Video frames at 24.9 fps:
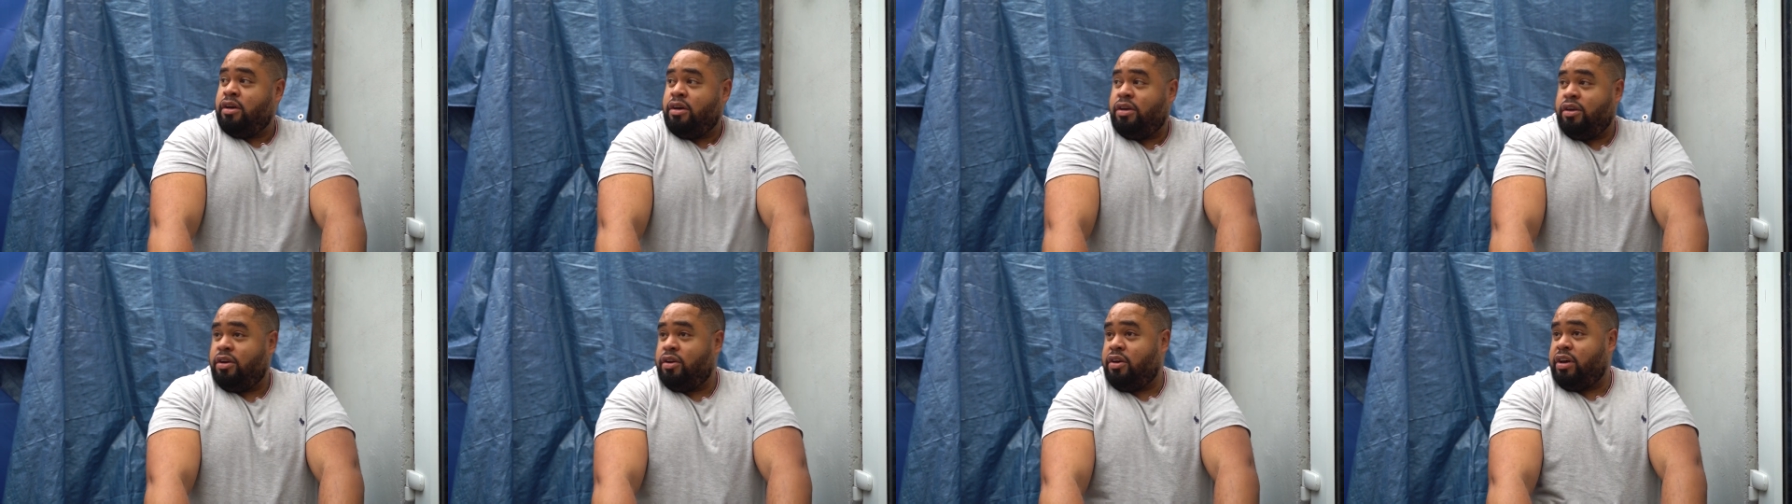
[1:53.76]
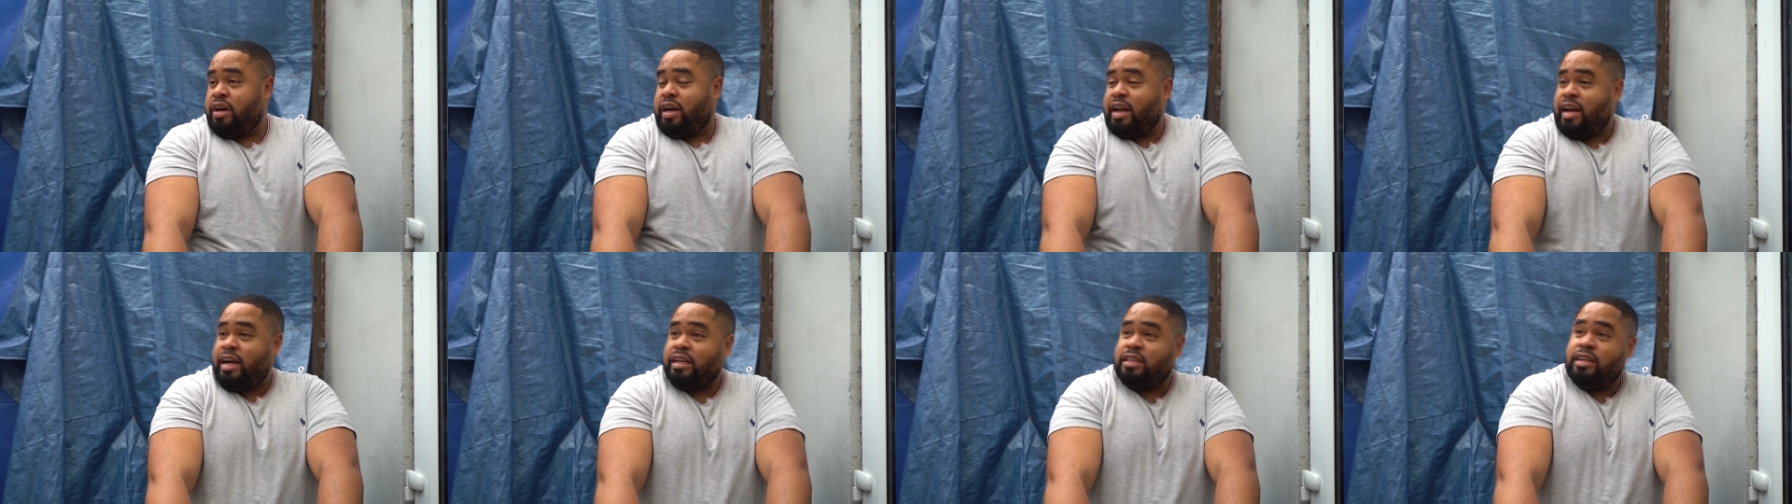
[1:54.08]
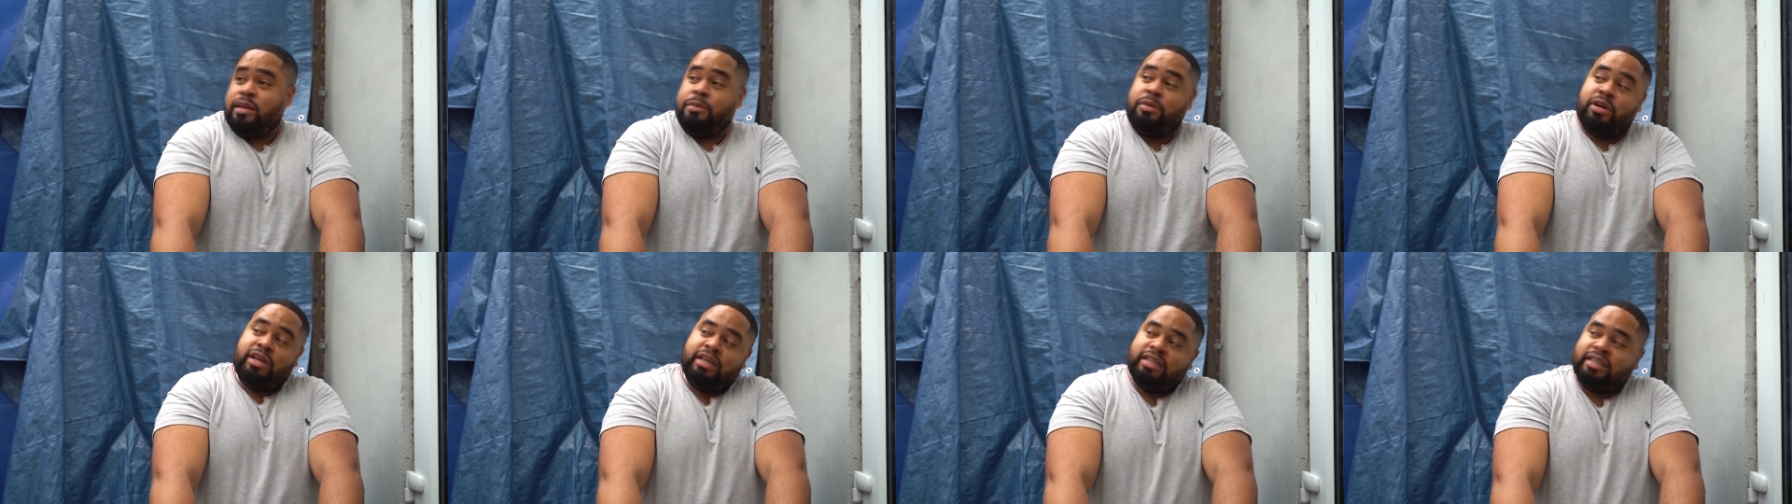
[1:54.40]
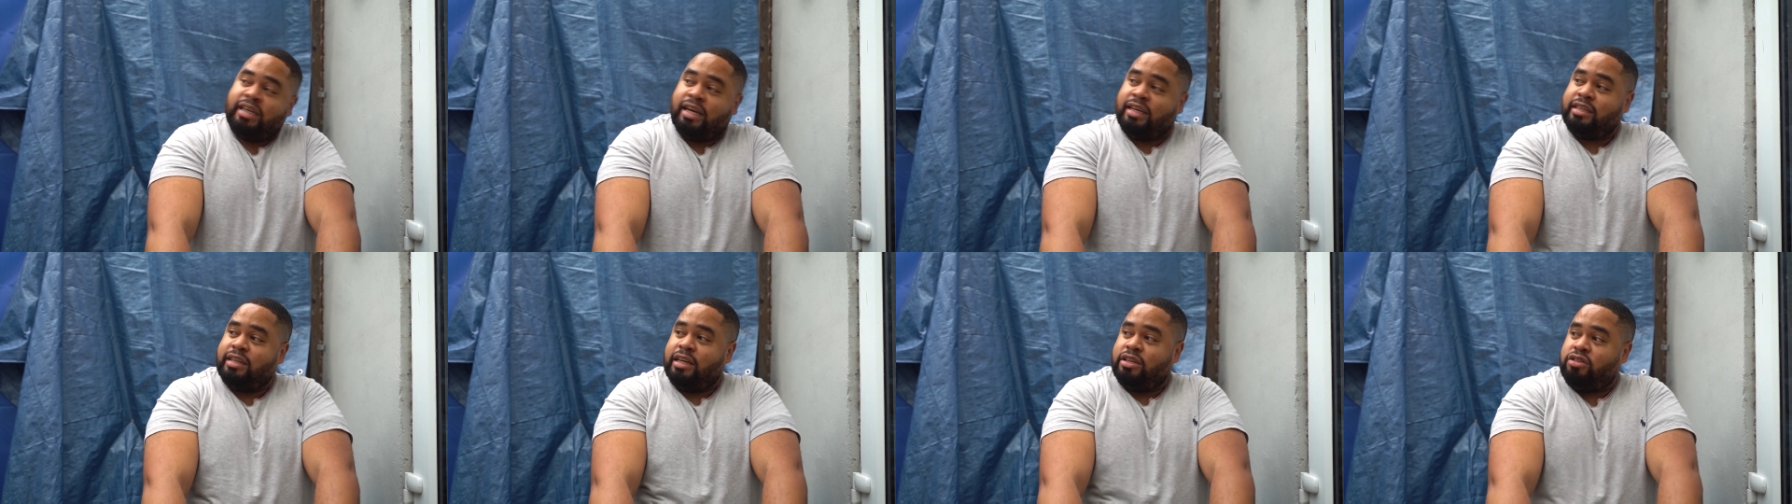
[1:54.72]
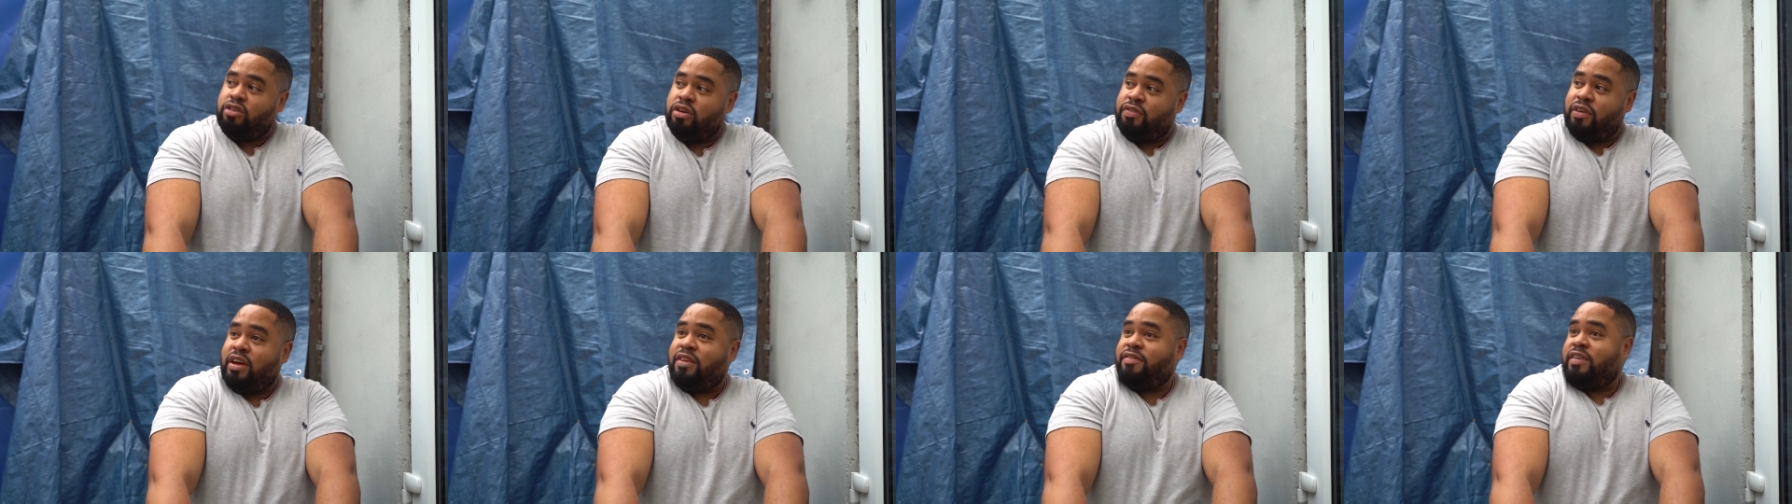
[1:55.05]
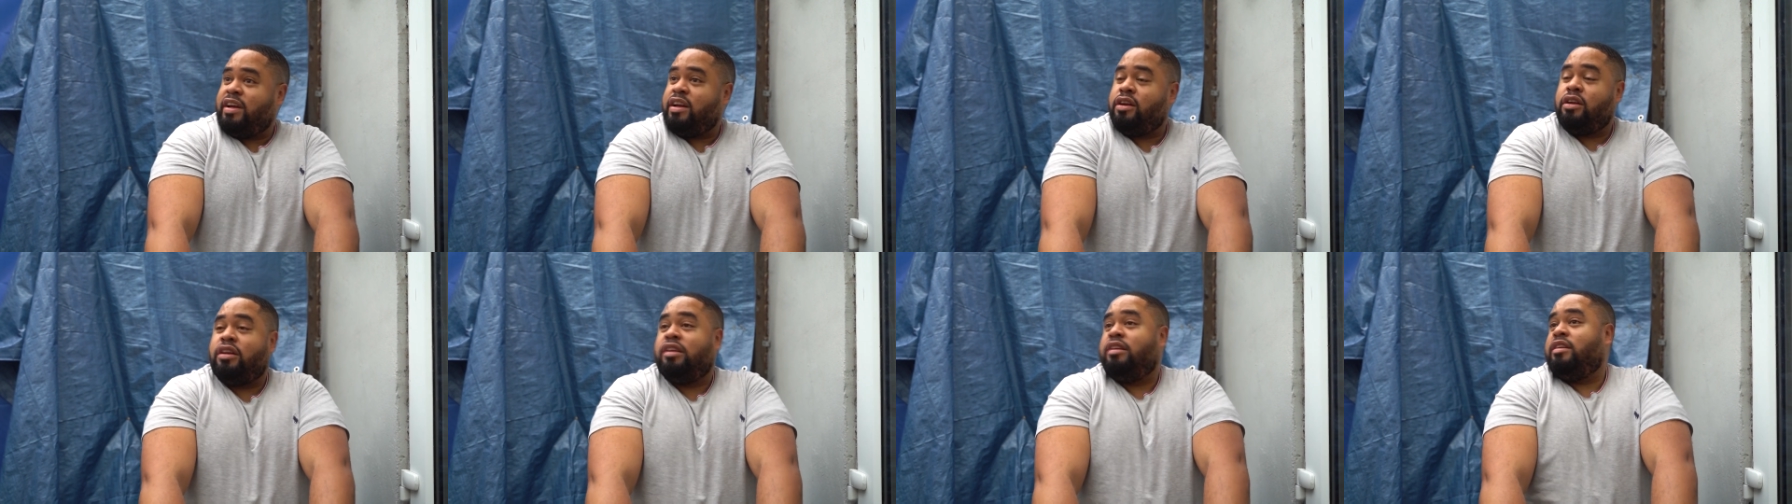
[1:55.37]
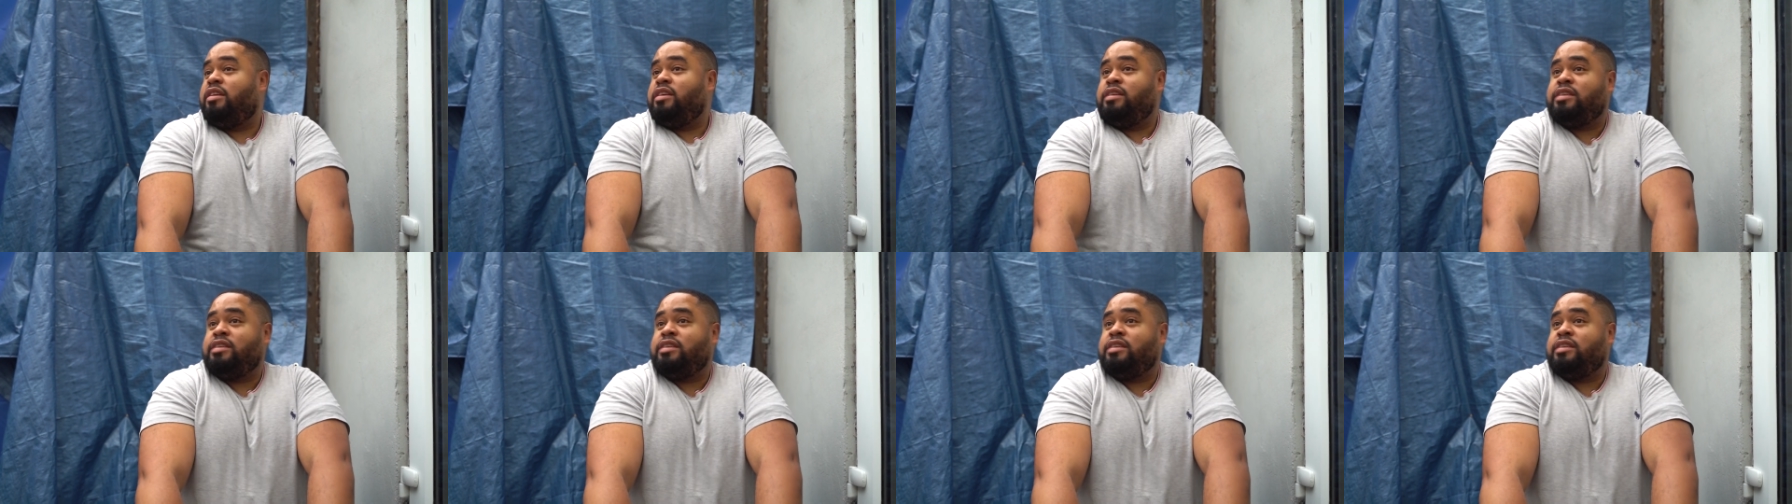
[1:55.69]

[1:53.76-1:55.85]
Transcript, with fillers: You know, you can actually monetize that. So if you ever